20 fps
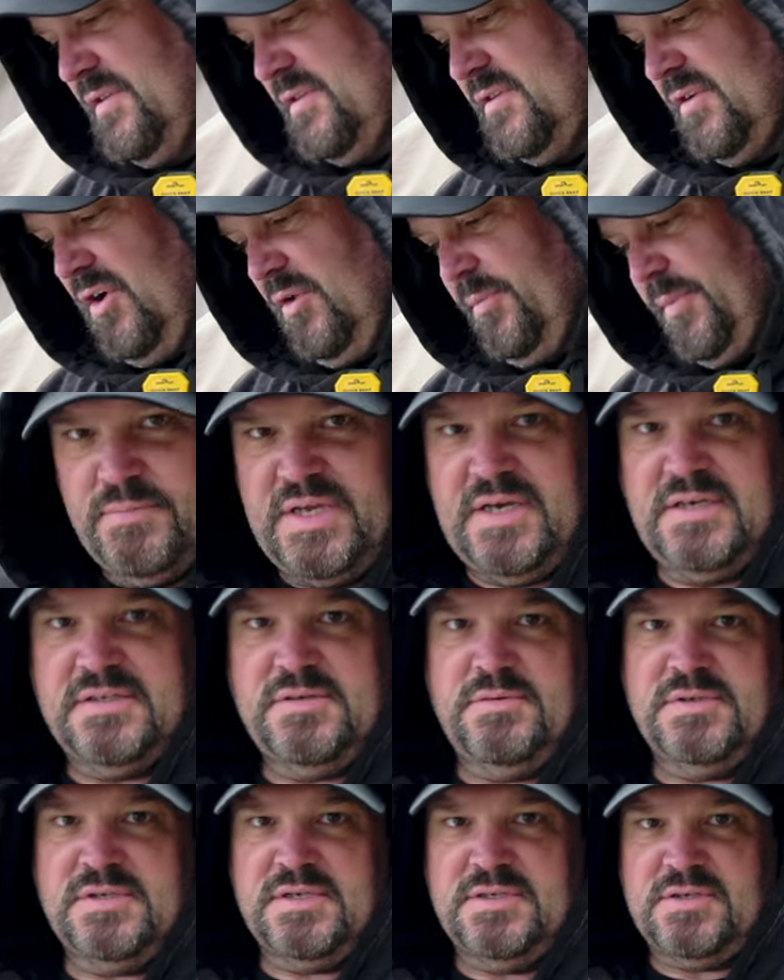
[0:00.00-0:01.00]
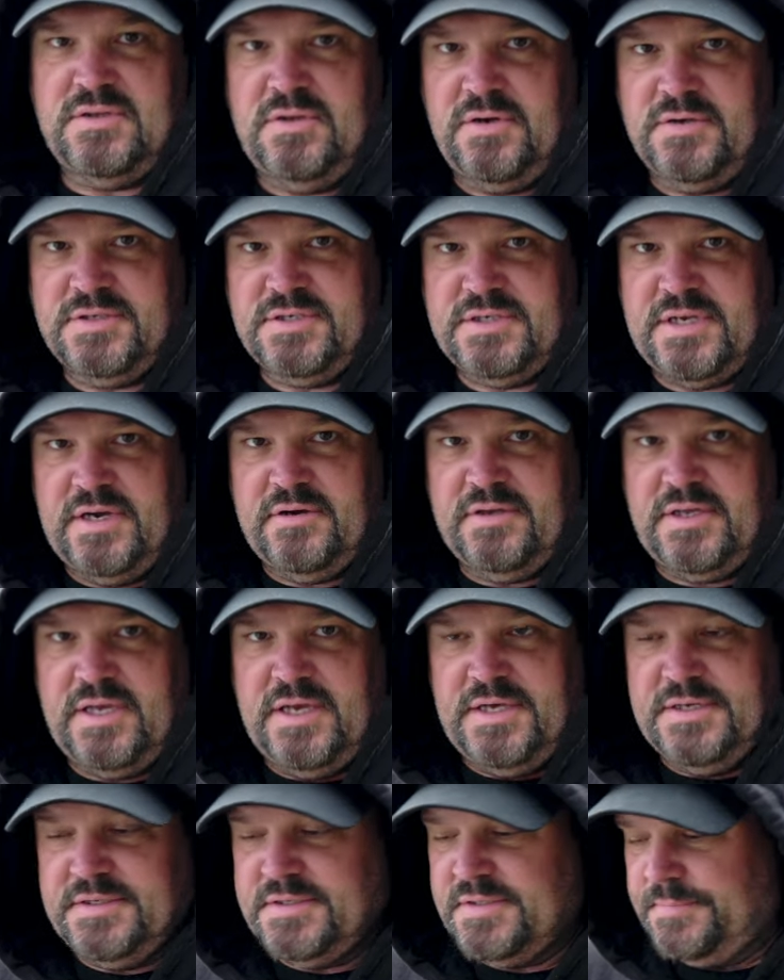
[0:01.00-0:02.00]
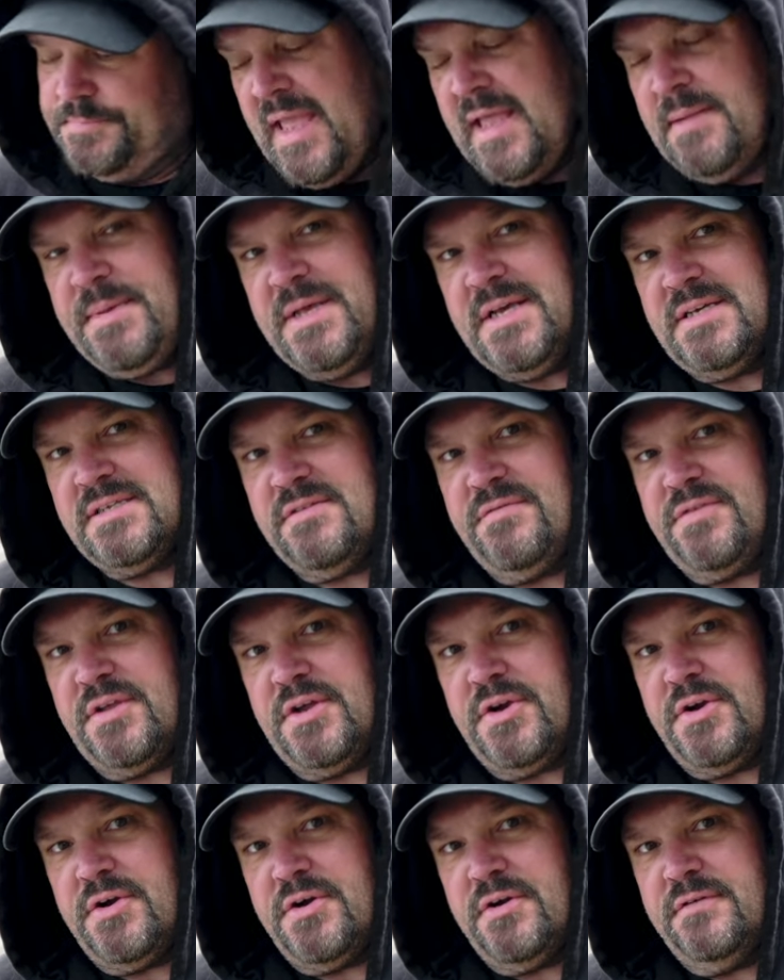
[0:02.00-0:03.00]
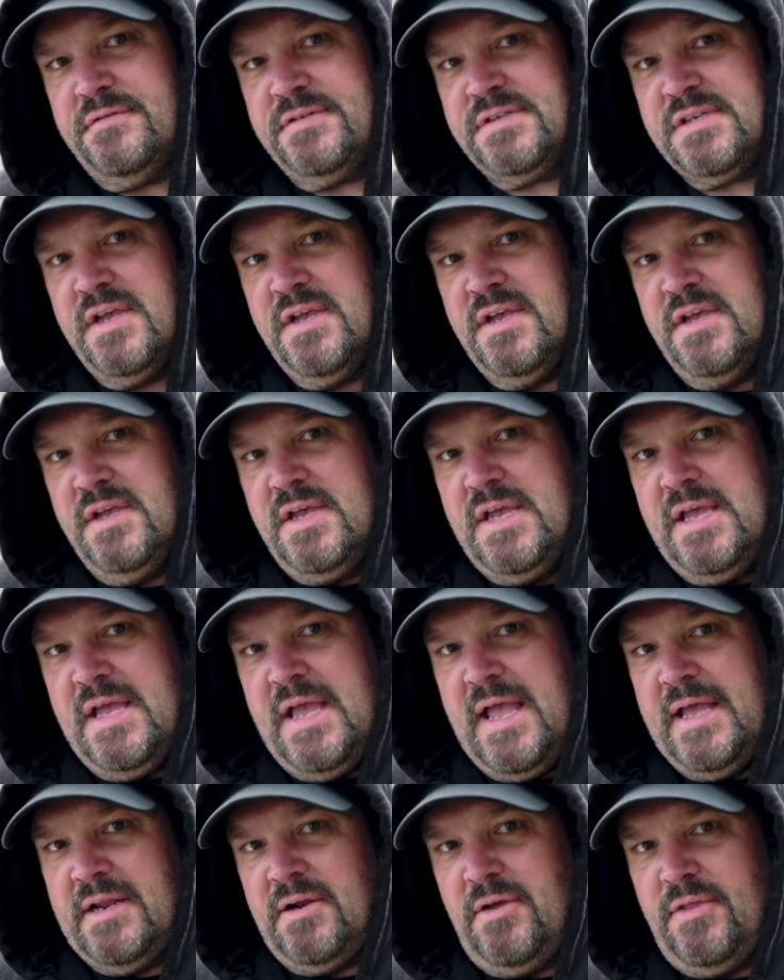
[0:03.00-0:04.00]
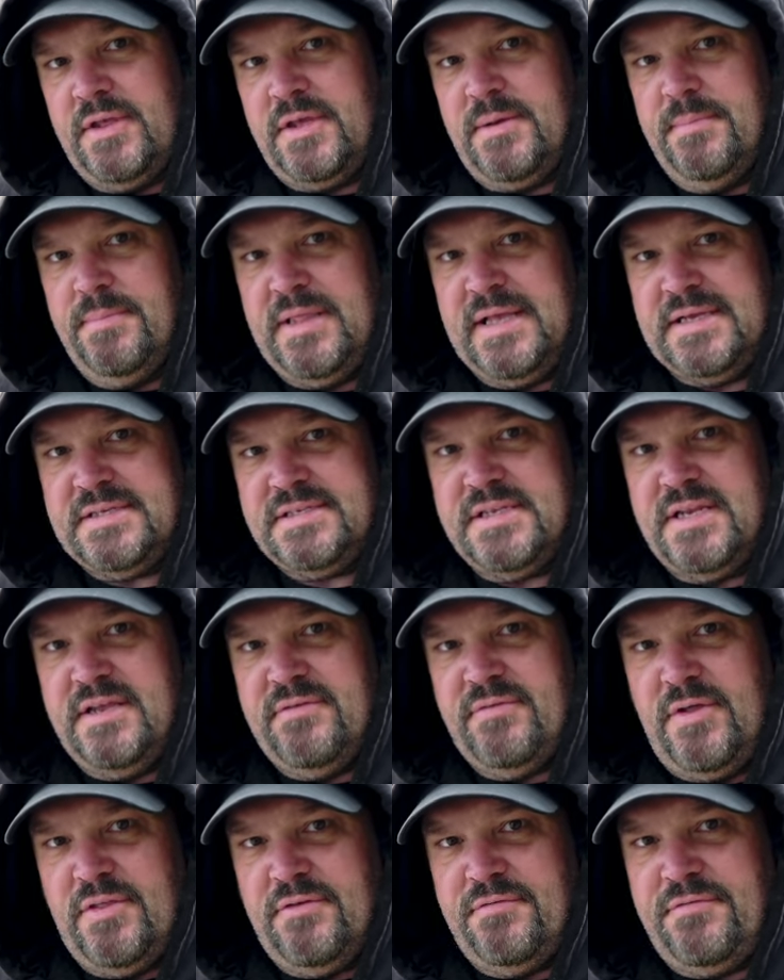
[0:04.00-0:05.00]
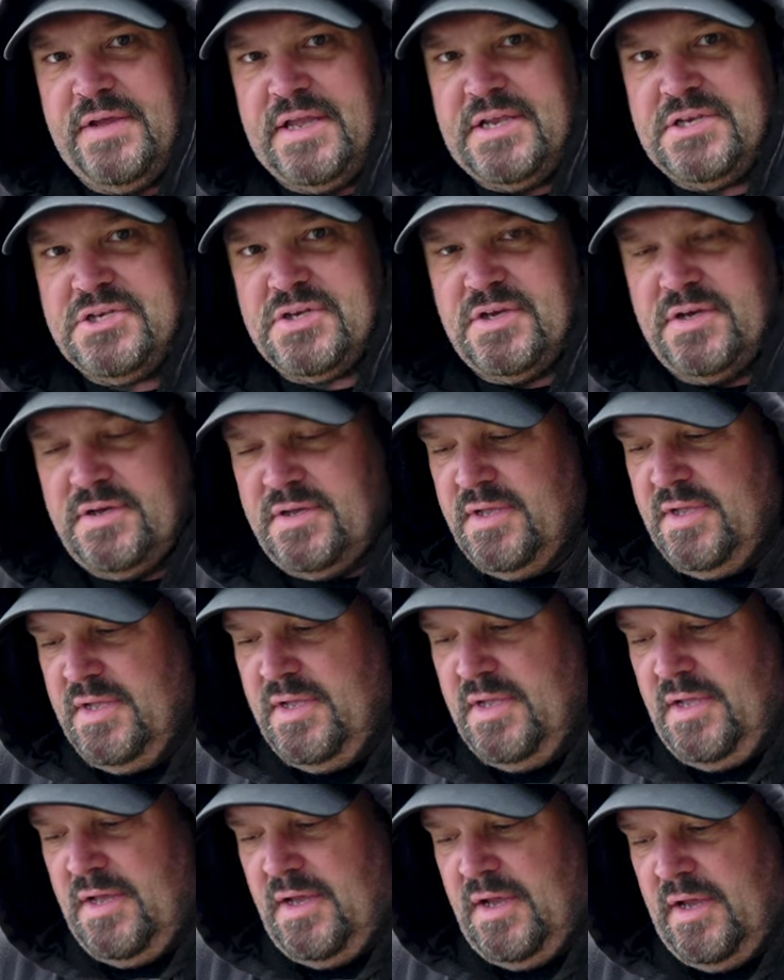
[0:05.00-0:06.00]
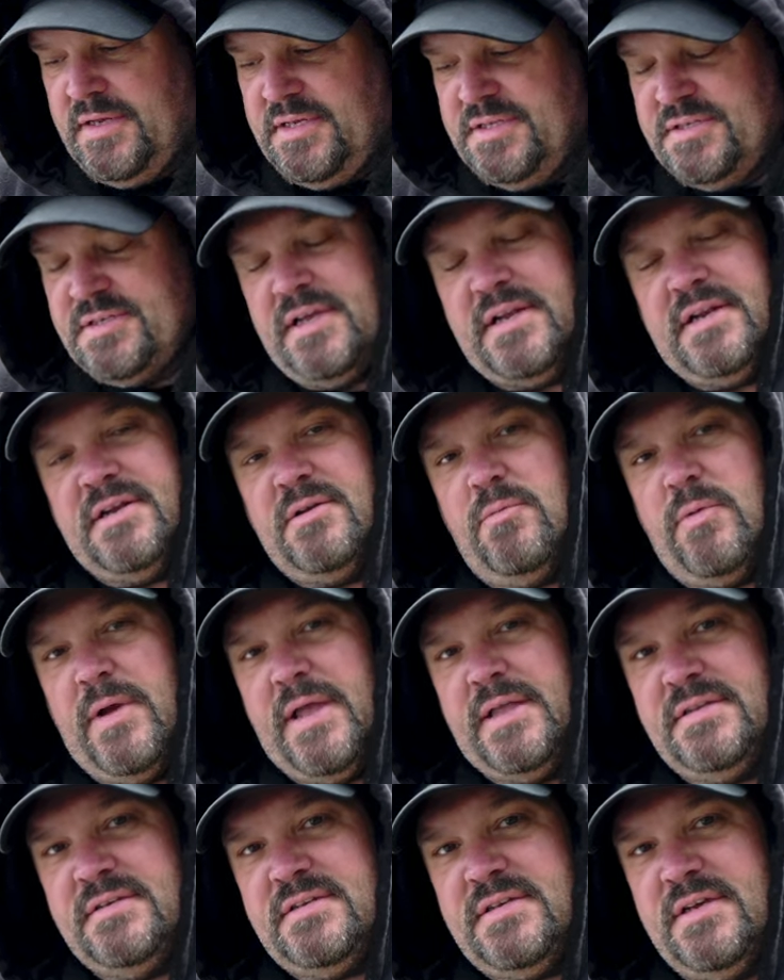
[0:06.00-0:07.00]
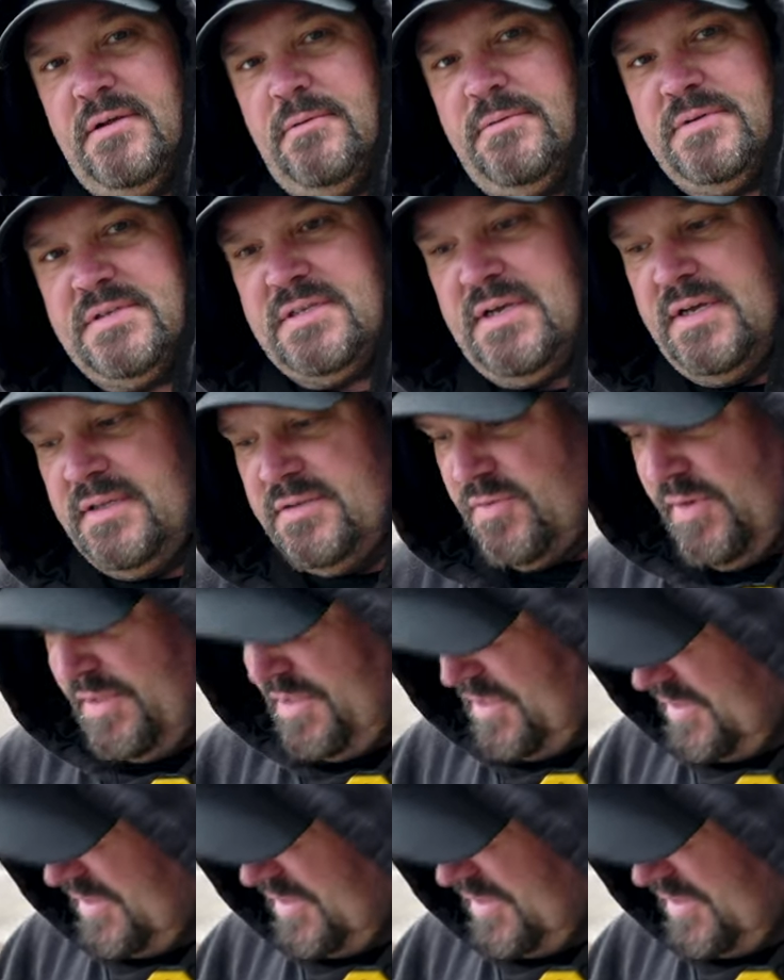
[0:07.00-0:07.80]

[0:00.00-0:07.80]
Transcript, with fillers: installed because it was such a large staircase and because of the curves and all the complexity of all the fascia, I decided to wait until it was done. So I